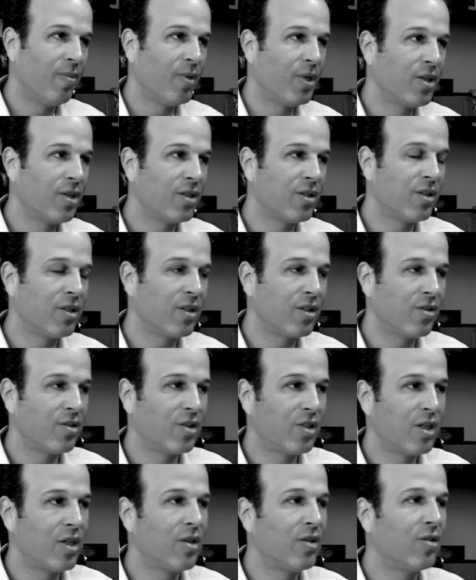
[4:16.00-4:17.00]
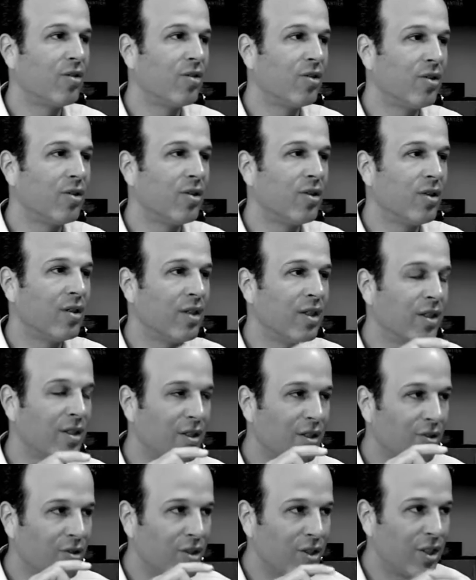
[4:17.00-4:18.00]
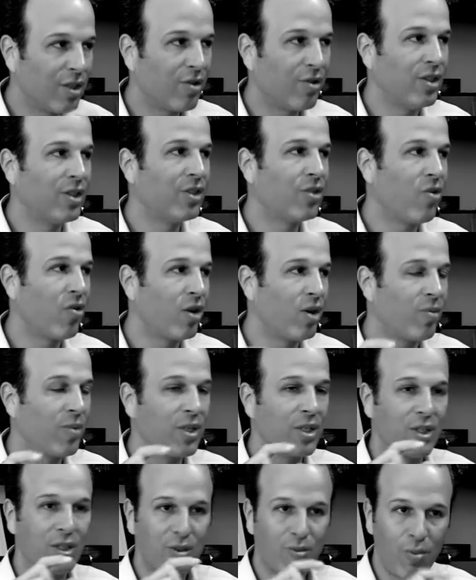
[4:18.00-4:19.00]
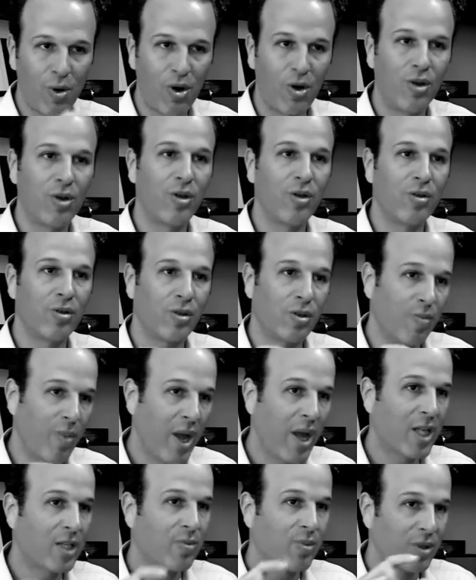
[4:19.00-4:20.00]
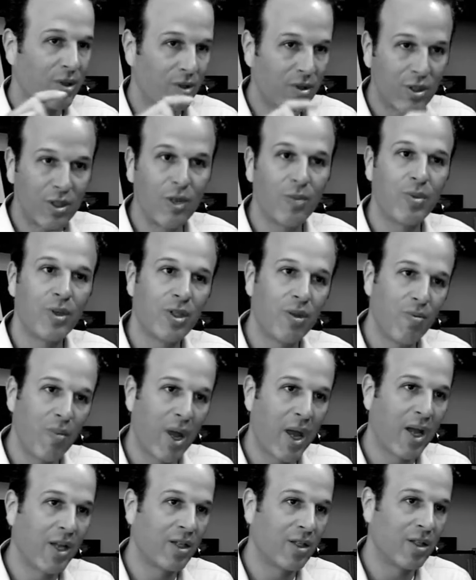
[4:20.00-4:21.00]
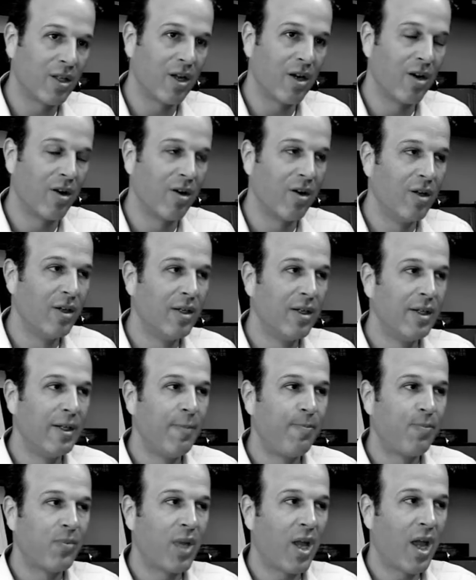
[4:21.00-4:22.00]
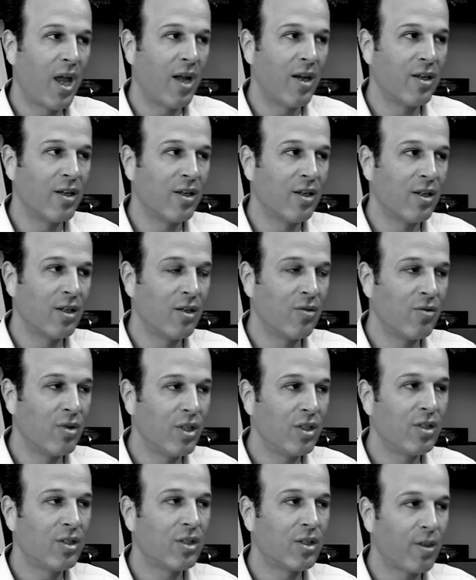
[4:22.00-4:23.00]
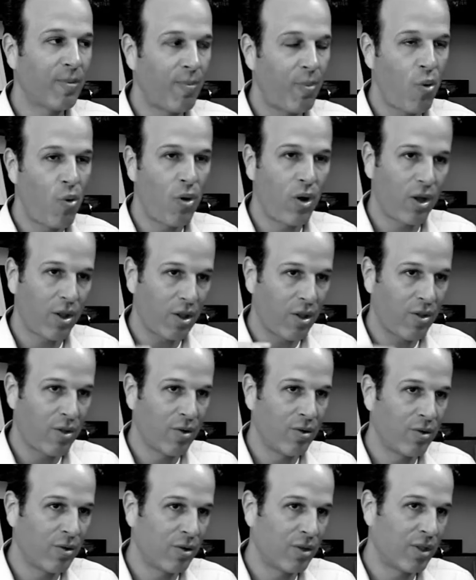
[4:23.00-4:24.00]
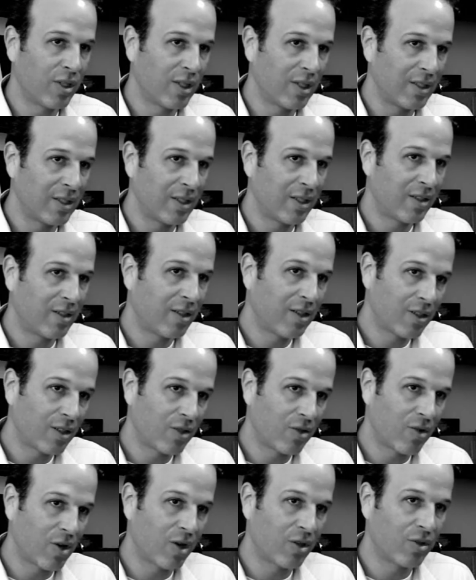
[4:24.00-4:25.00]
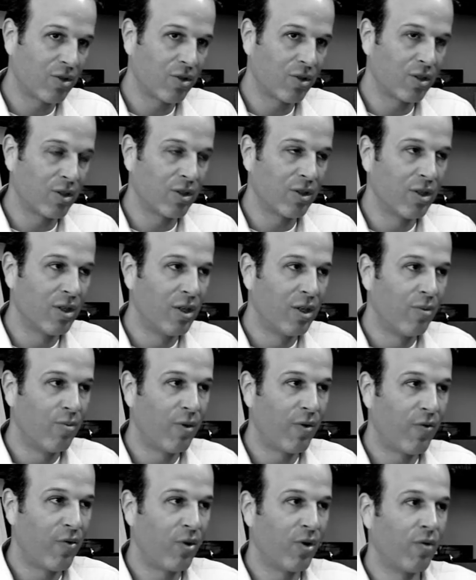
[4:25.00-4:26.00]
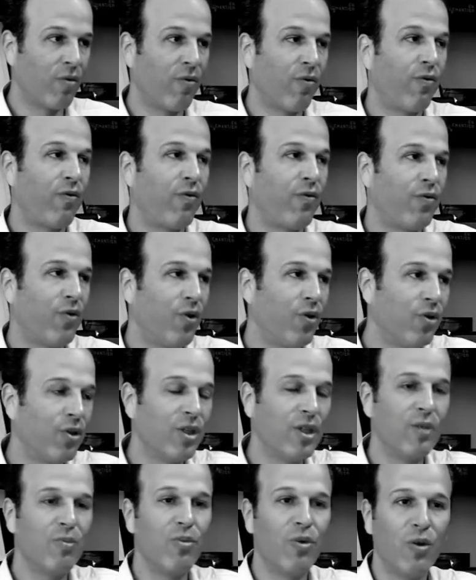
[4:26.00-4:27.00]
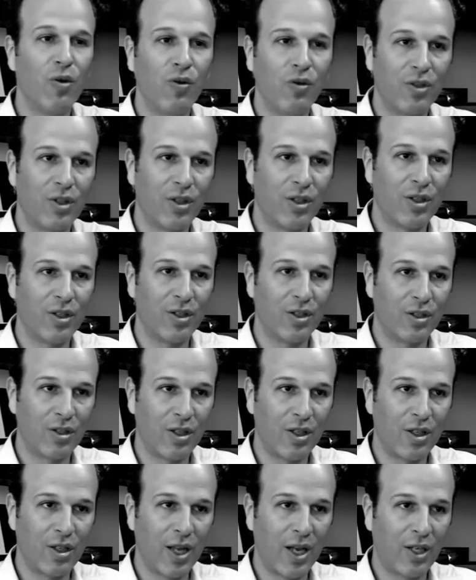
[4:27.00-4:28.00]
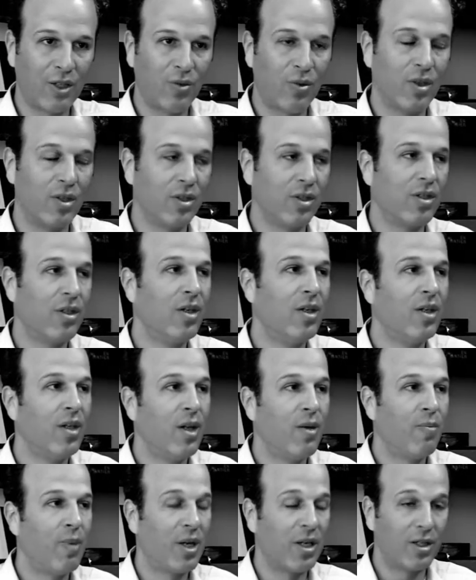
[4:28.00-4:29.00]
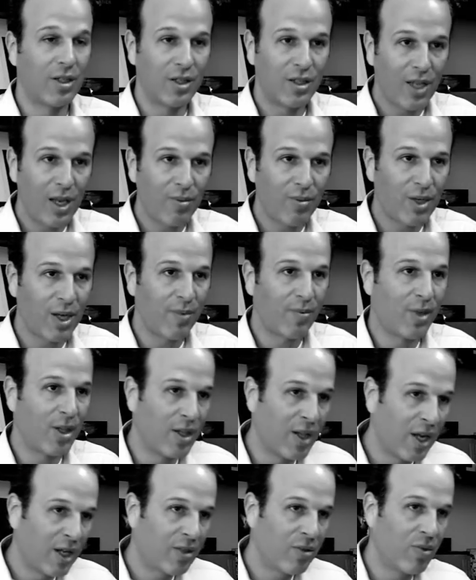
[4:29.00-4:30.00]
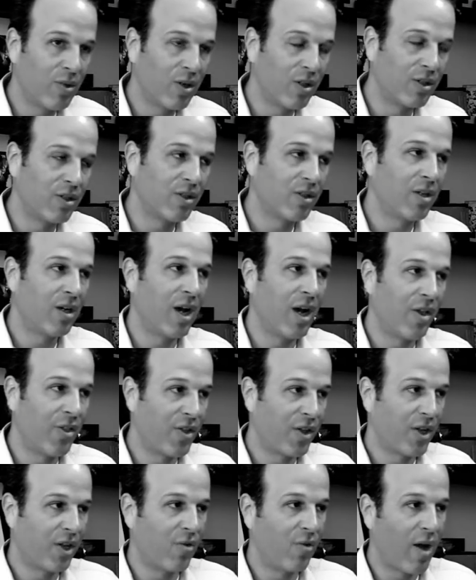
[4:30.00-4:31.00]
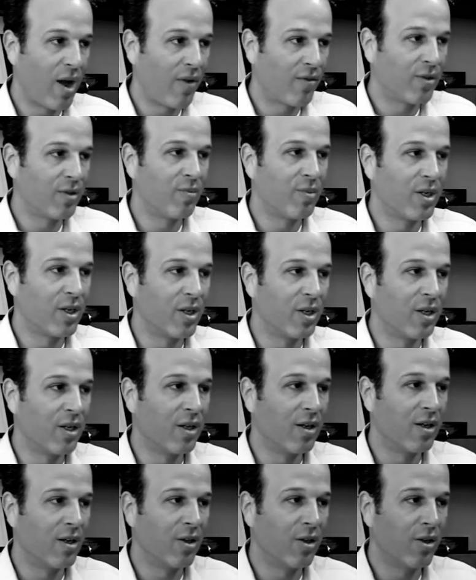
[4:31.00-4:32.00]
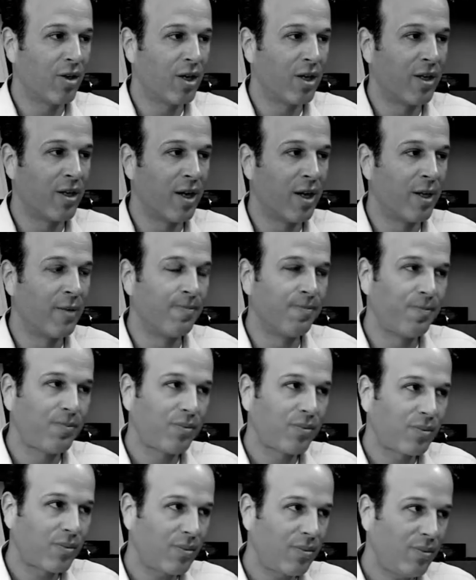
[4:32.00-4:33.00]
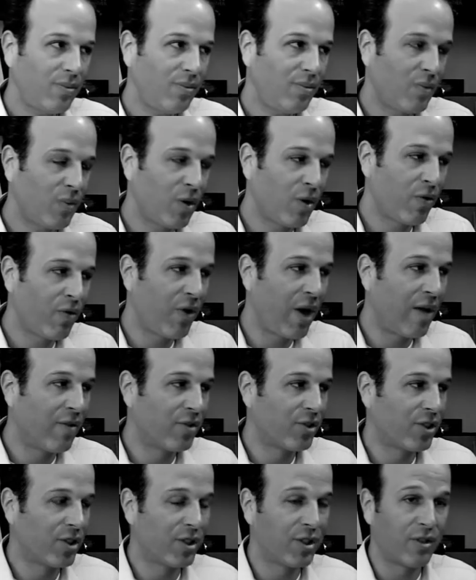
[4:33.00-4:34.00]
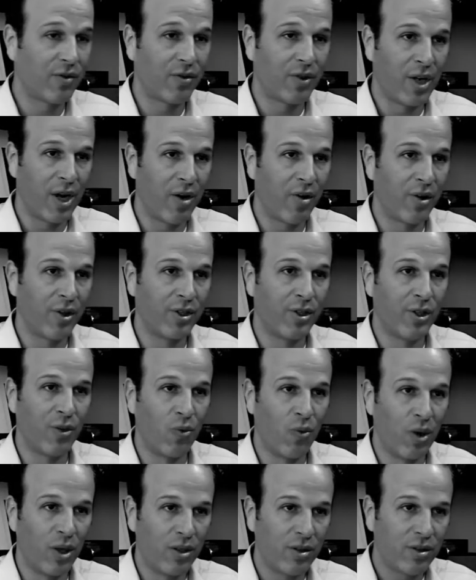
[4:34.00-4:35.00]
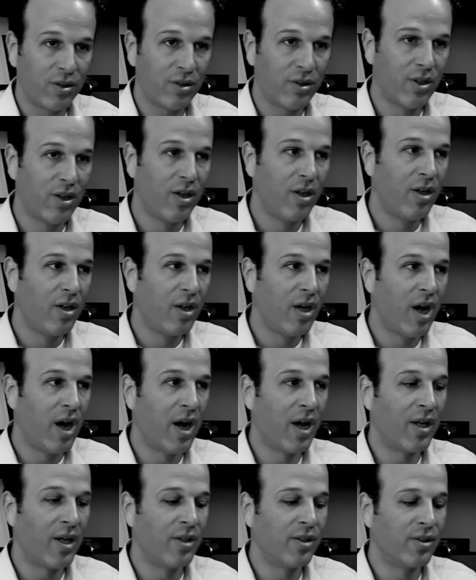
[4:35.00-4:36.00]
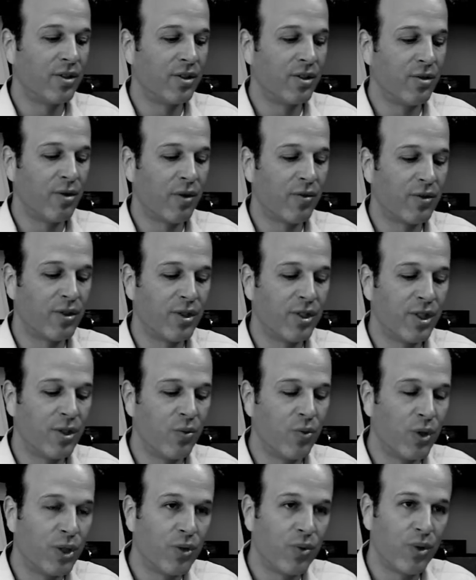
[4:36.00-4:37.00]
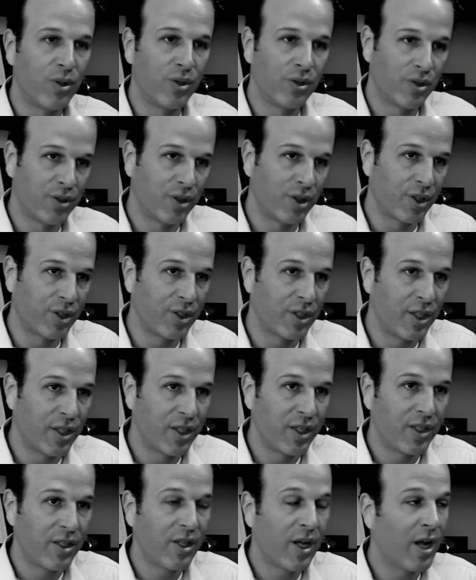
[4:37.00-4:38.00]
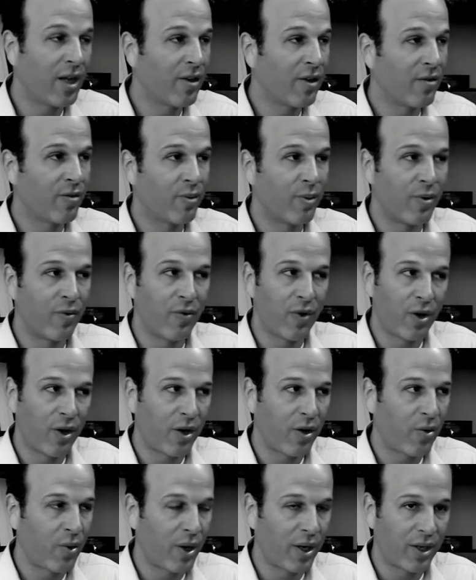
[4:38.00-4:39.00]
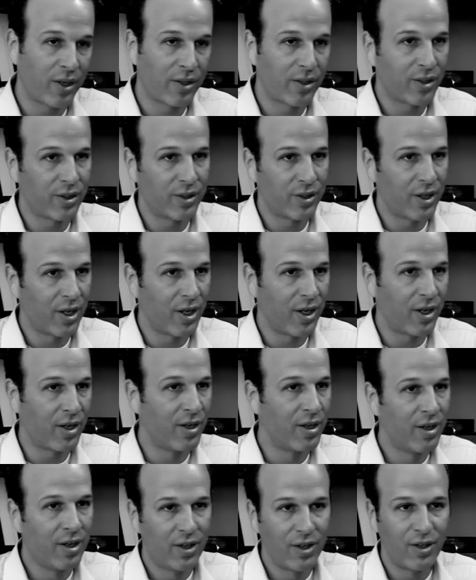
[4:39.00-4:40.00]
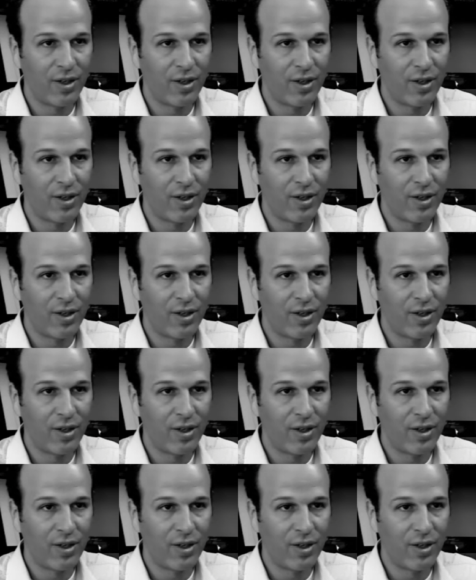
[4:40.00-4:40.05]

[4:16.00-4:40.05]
because there still is going to be smaller demands, but there'll still be demands there. And you need to support those existing structures before you fully move to the next ones. But at the same time, the next ones, I think you have to be looking at 5 or 6 different areas at once, and you have to see which ones are succeeding, and you have to be very quick to say,